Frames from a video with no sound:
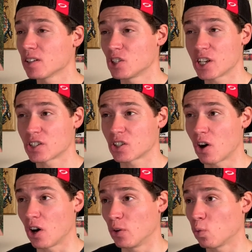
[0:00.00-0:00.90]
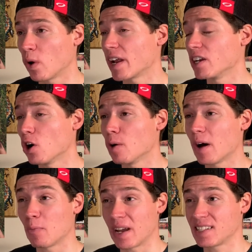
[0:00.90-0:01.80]
just on what I know
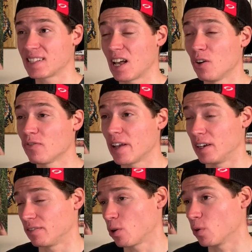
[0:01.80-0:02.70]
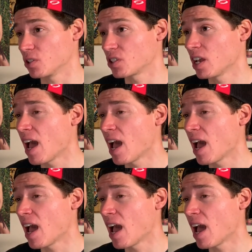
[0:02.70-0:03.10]
about myself and of course